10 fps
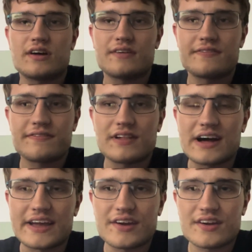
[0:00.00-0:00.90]

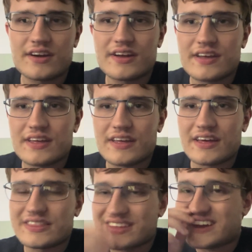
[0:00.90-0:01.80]
Flyer.
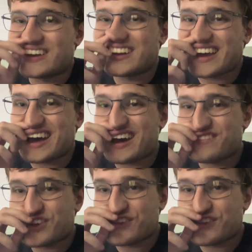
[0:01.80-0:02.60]
And then after